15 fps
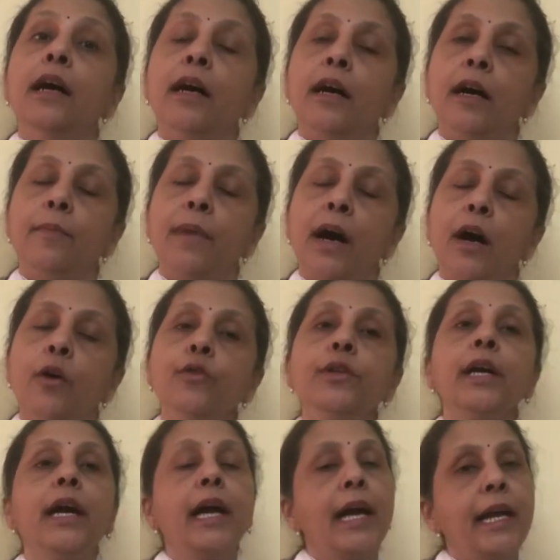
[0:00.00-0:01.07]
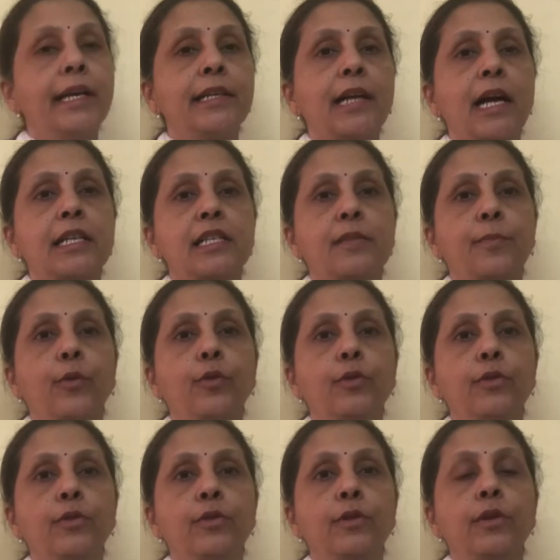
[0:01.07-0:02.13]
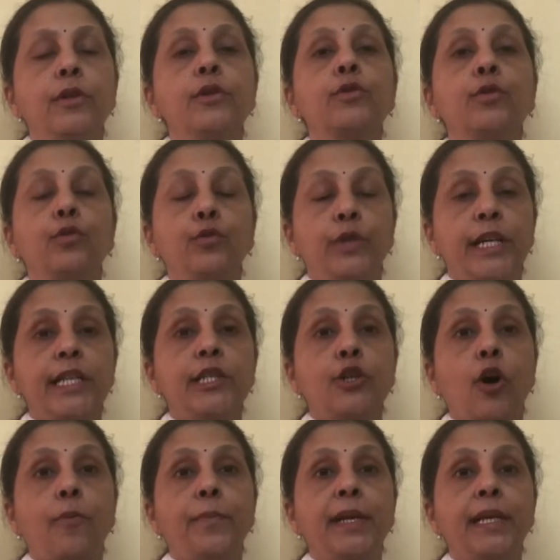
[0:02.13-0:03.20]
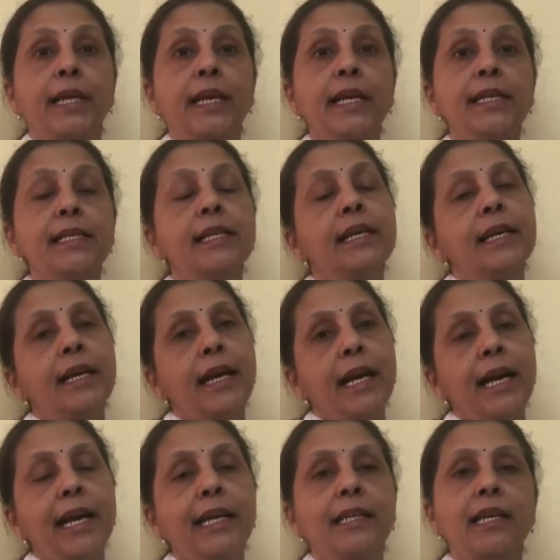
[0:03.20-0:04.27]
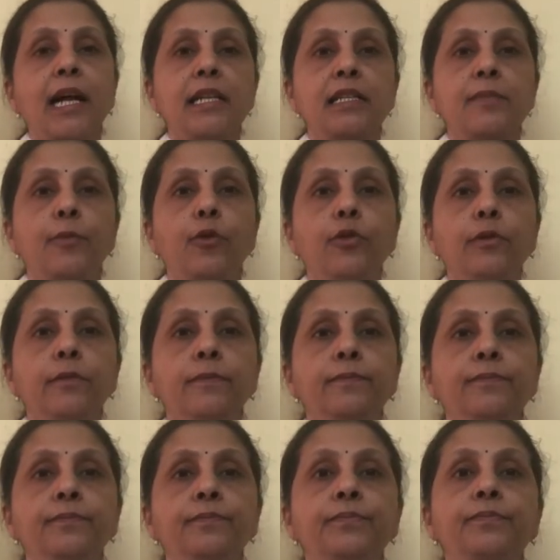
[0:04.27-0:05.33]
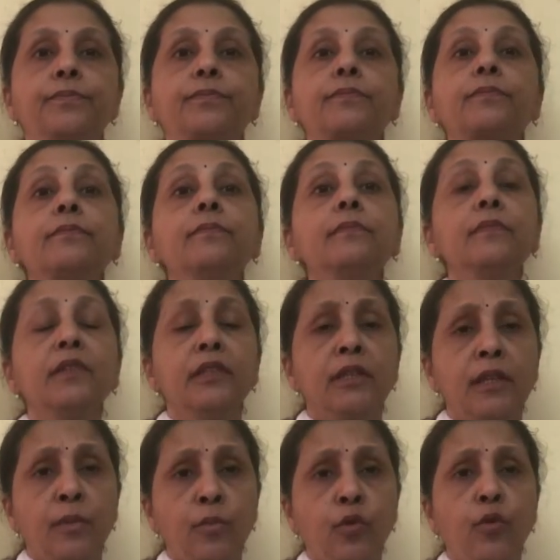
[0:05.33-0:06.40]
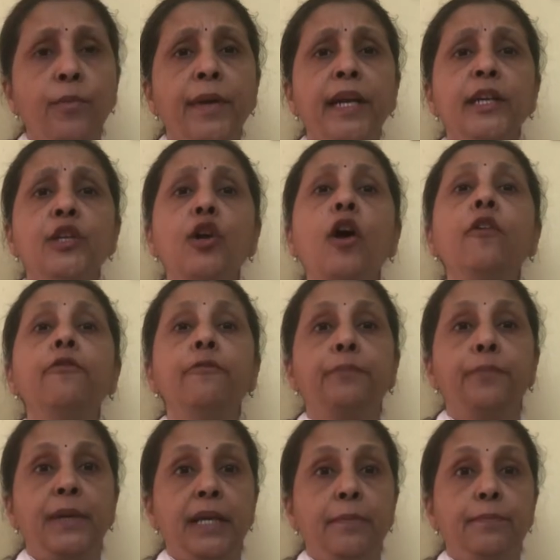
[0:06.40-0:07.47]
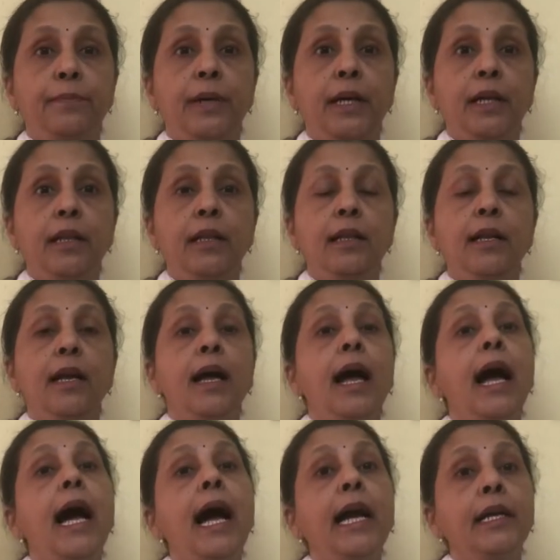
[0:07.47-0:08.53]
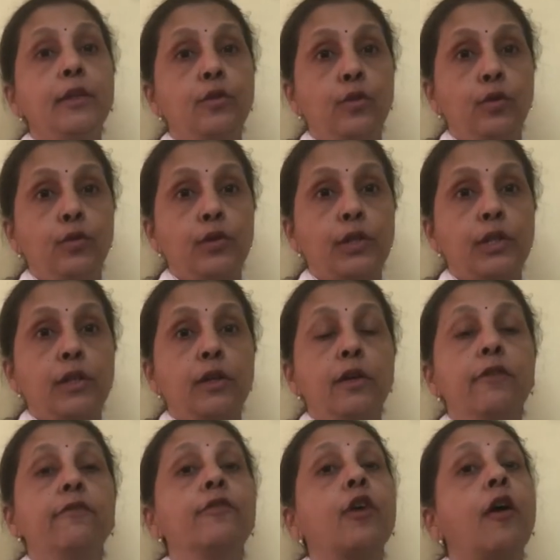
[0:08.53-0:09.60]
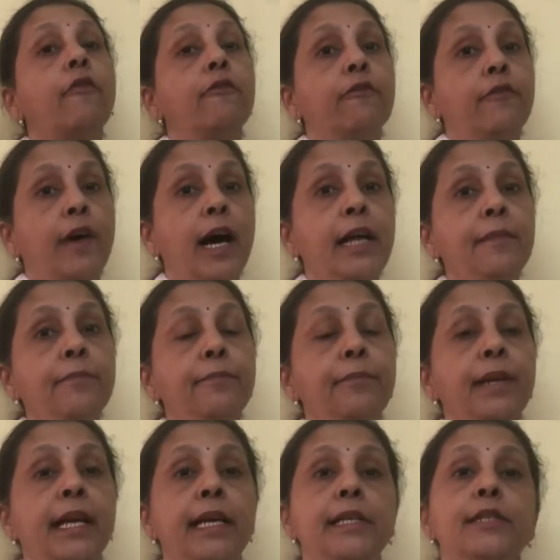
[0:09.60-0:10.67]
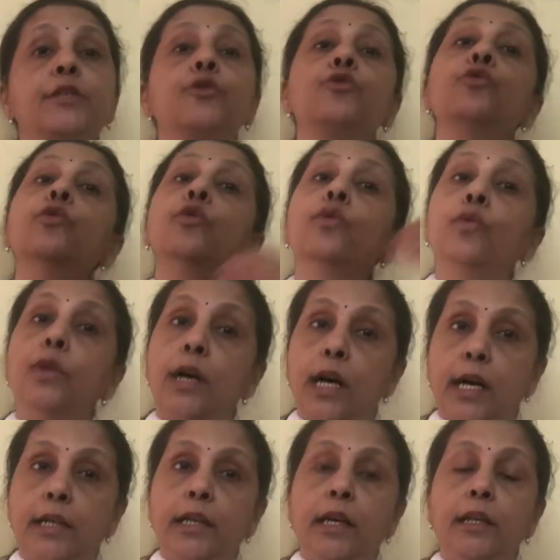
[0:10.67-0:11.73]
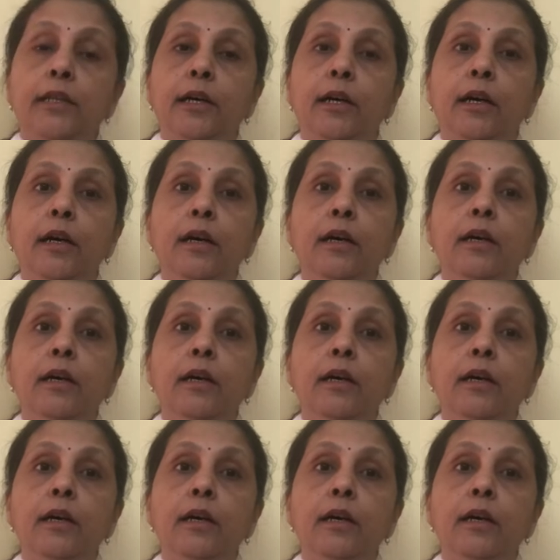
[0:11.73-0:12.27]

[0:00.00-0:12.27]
about air transport. So today's topic is air transport. The movement of people and goods from one place to another